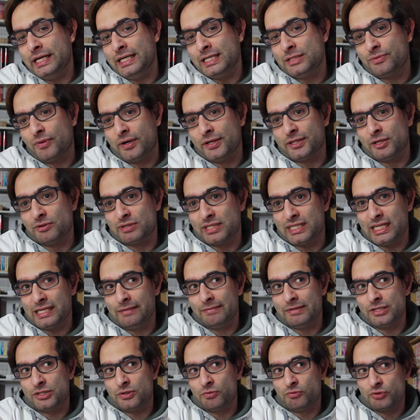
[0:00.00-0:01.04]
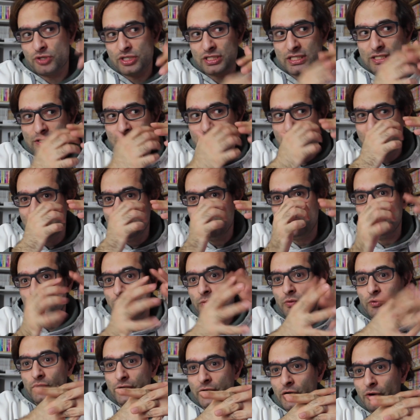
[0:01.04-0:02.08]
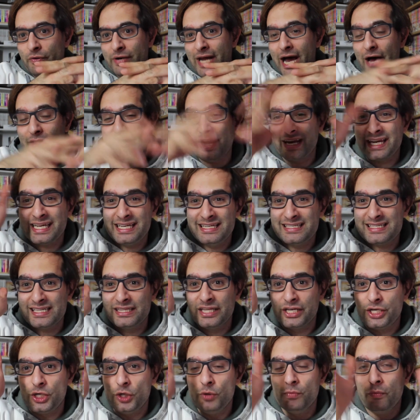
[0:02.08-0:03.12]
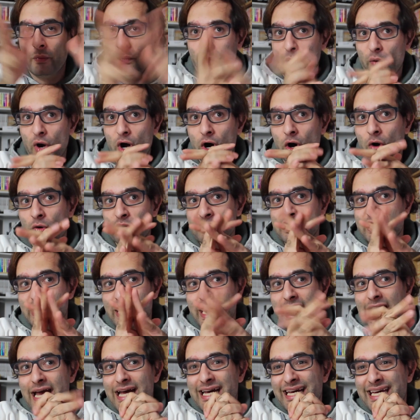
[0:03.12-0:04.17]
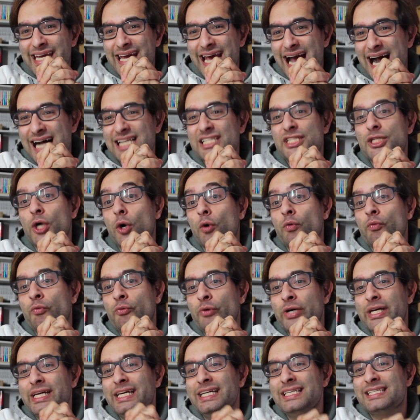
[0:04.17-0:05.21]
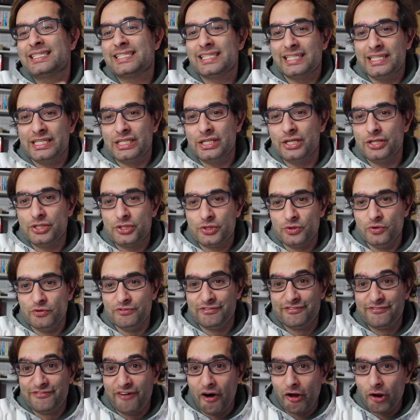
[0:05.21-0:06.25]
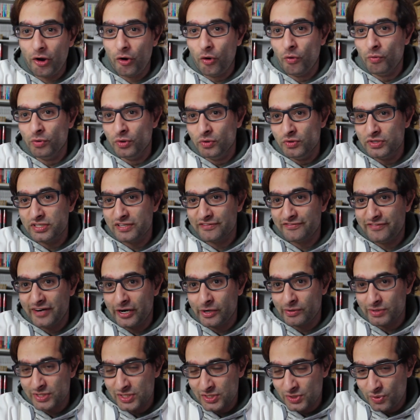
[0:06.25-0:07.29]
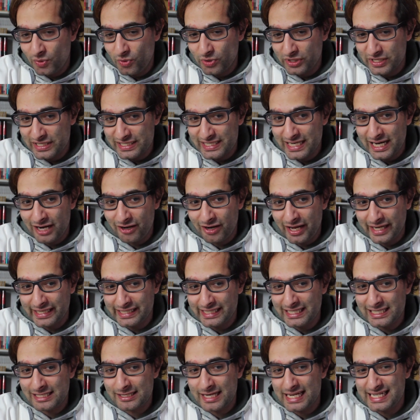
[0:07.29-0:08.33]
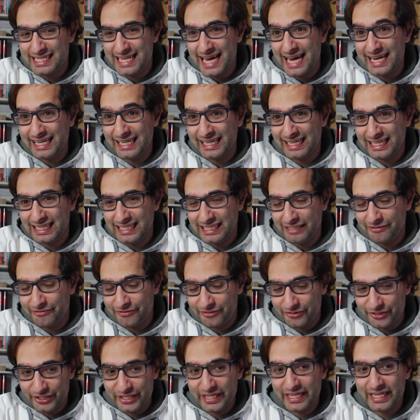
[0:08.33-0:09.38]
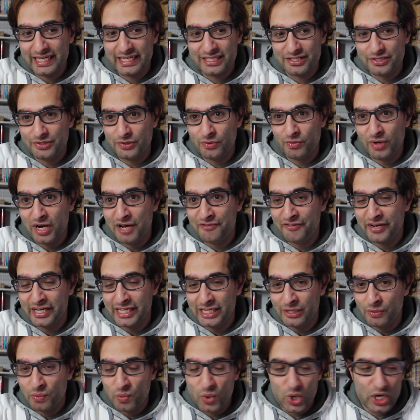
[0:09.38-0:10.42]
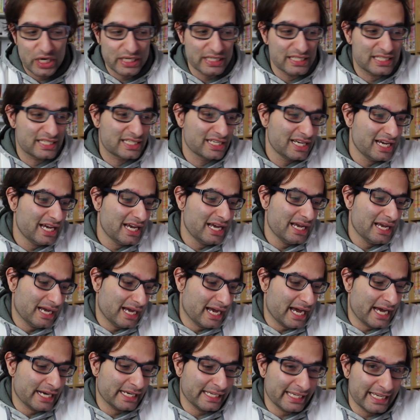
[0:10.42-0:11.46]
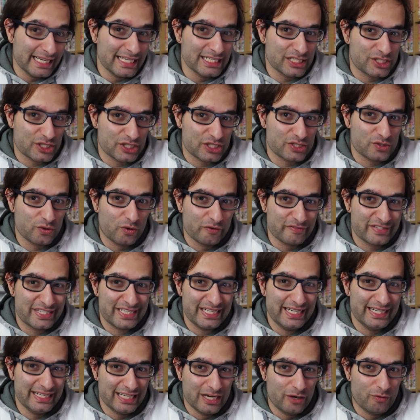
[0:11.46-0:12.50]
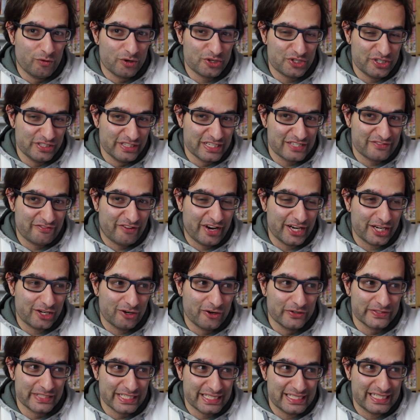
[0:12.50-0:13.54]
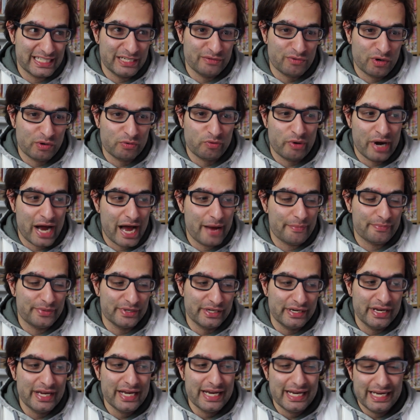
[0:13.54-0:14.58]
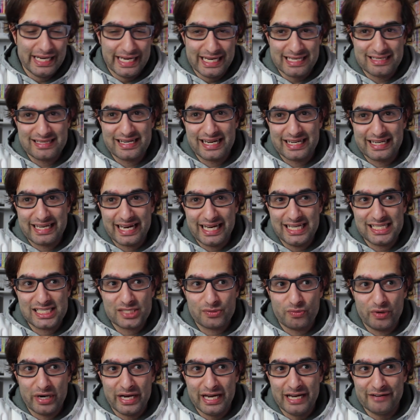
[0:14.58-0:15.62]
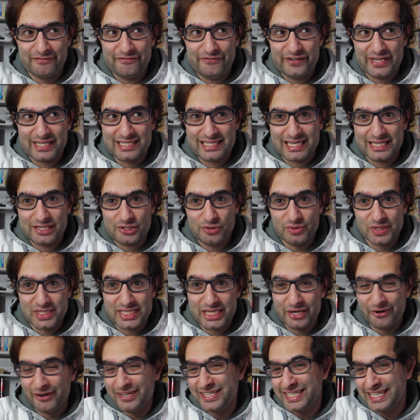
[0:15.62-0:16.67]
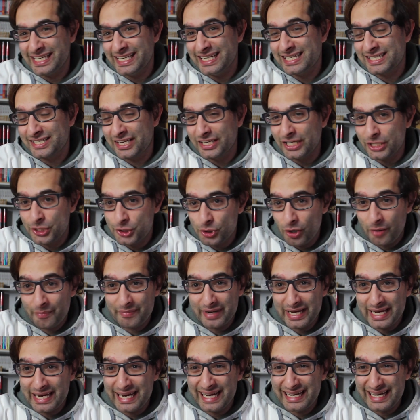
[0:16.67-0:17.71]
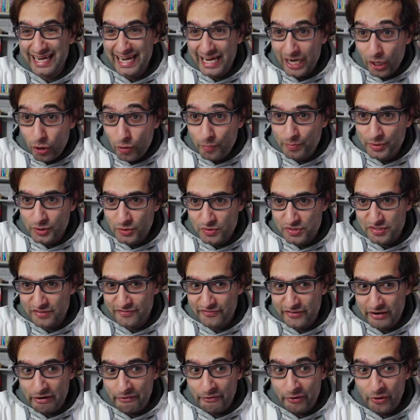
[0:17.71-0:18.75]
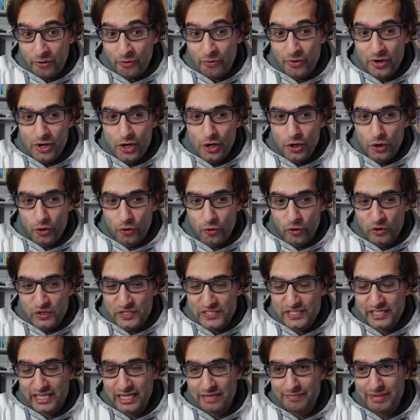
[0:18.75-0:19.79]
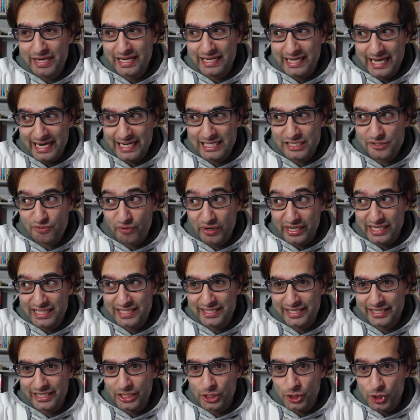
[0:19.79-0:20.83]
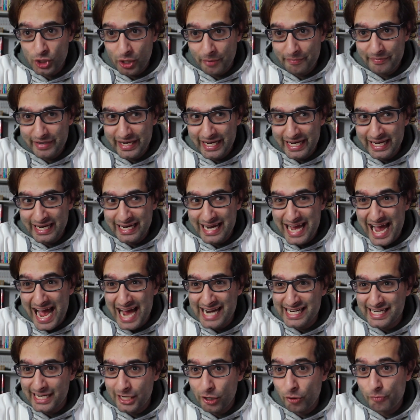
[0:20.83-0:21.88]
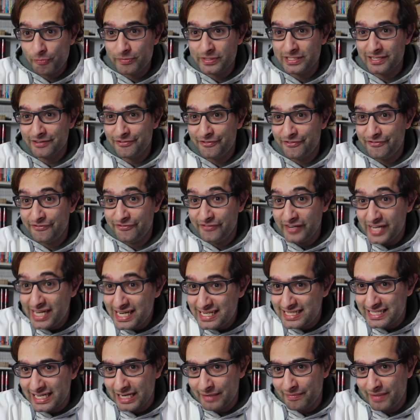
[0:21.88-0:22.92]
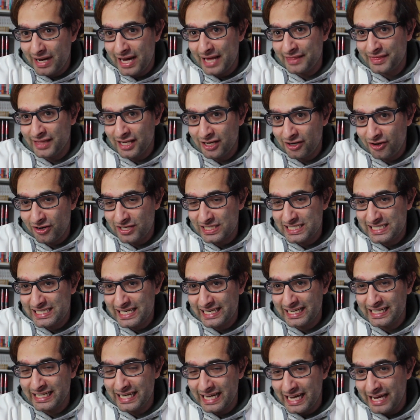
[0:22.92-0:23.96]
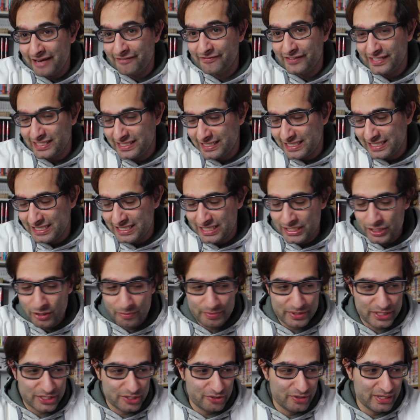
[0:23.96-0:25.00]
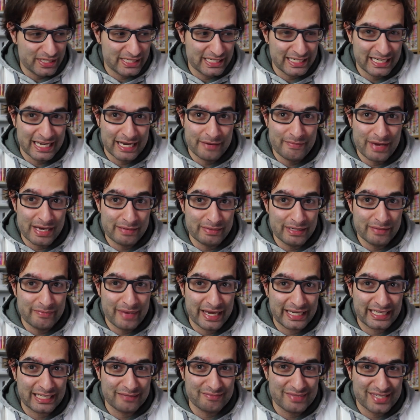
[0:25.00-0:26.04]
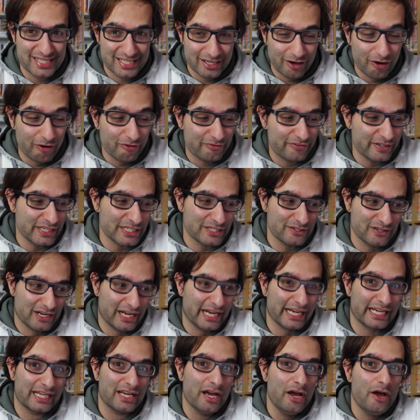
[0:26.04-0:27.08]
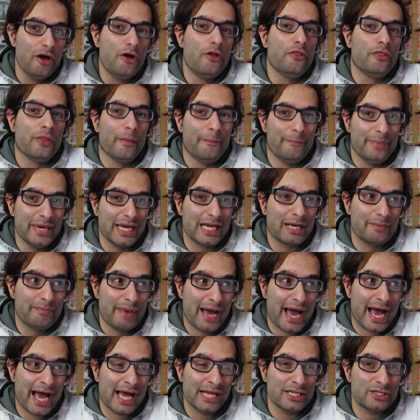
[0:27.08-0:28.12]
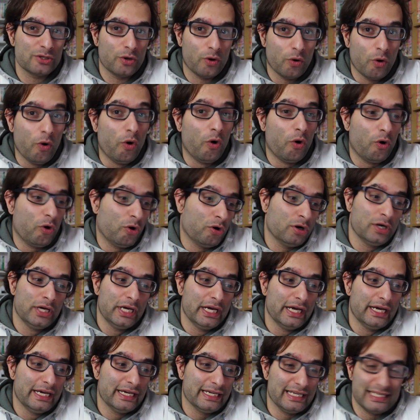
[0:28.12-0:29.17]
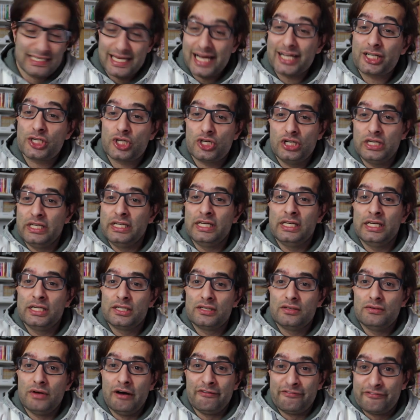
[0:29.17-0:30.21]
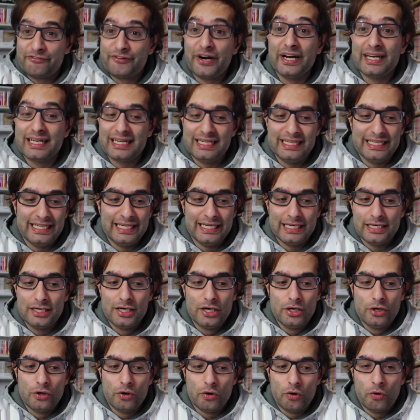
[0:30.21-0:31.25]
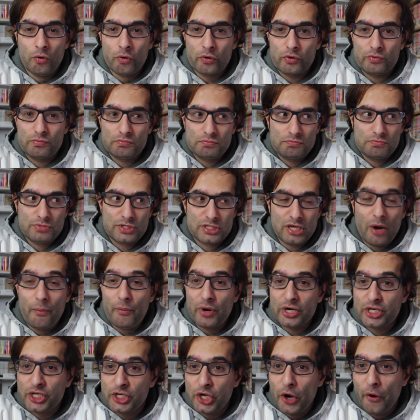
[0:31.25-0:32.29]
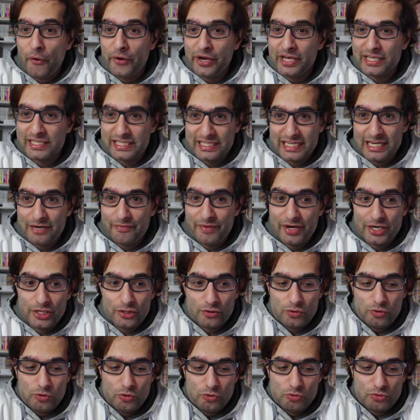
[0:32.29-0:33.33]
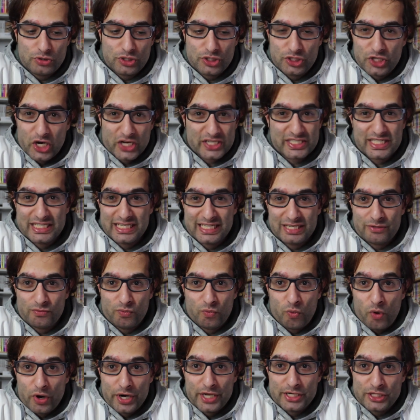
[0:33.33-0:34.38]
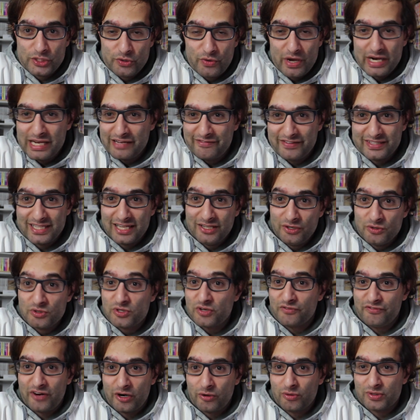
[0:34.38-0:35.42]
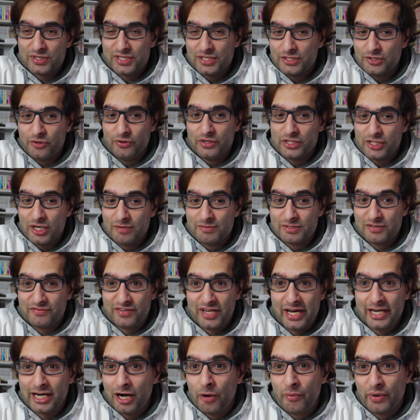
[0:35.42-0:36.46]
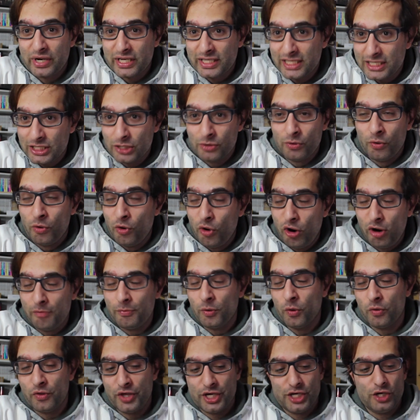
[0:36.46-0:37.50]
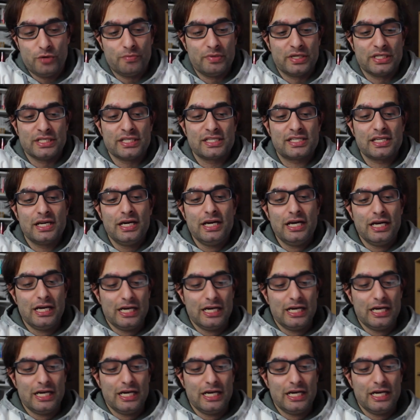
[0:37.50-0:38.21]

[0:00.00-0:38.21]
is one of those demons who, you know, now that he's in the human world, he has no reason to follow Lucifero's orders now. Like, he's technically free to do whatever he wants, and he is just sort of sitting there watching this fight going to see what will happen. Is it a case where if things get too serious, he is going to jump in and help Lucifero? Or is it going to be a case where he's going to jump in and help defeat him at the last second if he sees the opportunity and maybe make himself into, like, the big bad? Or he's actually a friendly or somewhat curious demon who doesn't want to do anything that Lucifer wants to do in terms of, like, I want to kill or harm all the humans.